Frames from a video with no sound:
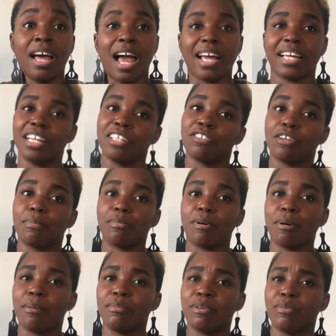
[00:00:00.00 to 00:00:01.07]
I guess you're
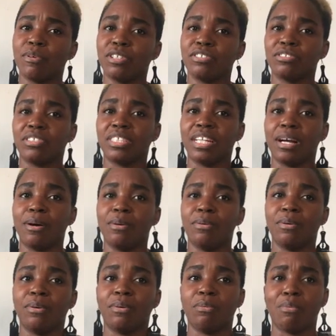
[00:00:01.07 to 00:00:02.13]
probably wondering now,
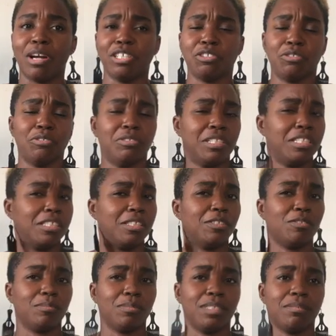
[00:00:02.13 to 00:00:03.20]
why should you listen
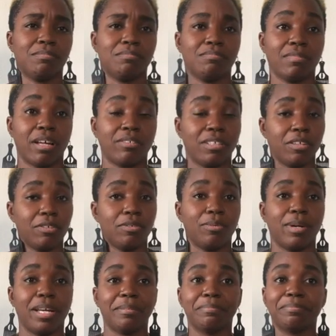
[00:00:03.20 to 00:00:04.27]
to me? I'll tell you
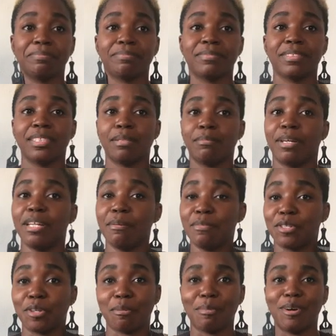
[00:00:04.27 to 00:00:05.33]
why. My name
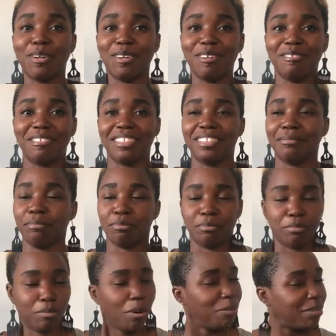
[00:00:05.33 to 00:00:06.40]
is Tope Olofi,
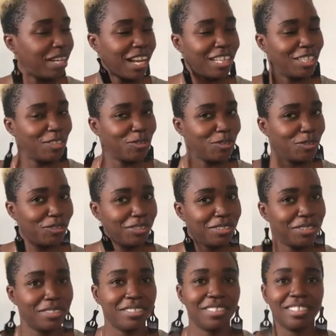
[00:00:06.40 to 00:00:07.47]
popularly known
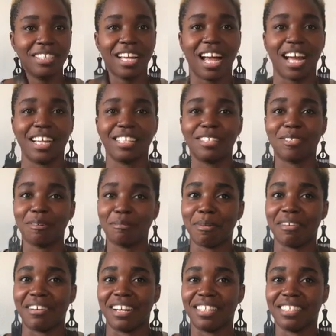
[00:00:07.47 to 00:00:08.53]
as Tope
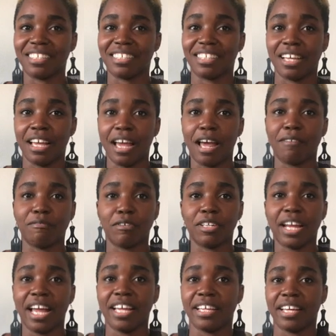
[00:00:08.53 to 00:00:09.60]
Rants. And for
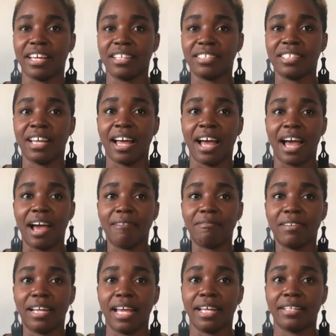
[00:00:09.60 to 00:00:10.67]
9 years, I've
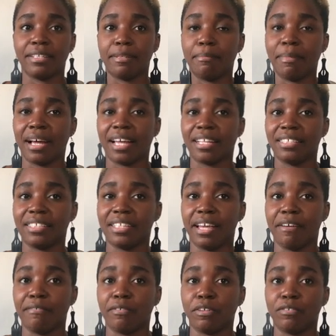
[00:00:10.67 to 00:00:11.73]
led the marketing
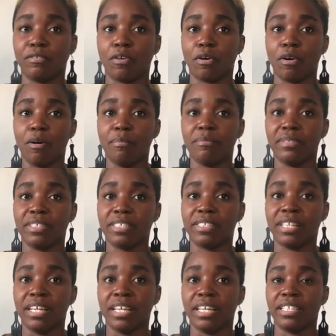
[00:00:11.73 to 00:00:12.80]
efforts for companies
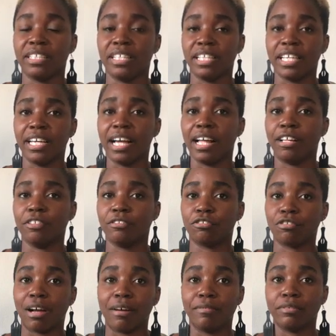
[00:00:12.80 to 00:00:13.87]
in the legal,
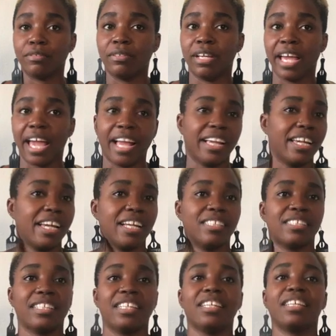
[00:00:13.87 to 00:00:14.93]
travel, hair care,
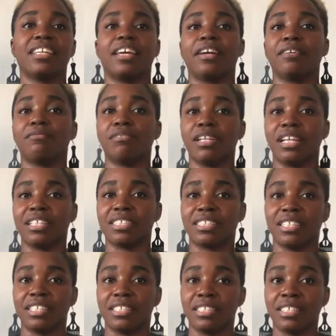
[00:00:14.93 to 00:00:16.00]
skincare, real
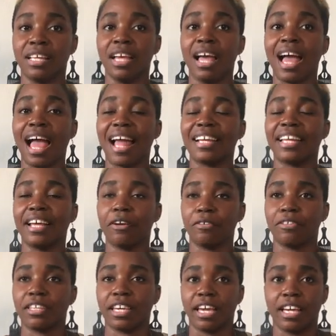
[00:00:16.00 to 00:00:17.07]
estate, and
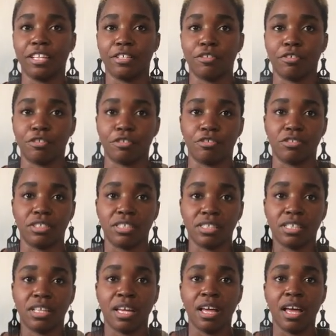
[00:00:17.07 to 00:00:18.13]
healthcare industries.
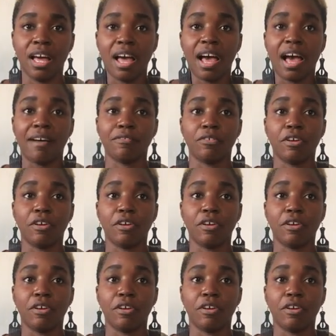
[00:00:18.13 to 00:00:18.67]
I've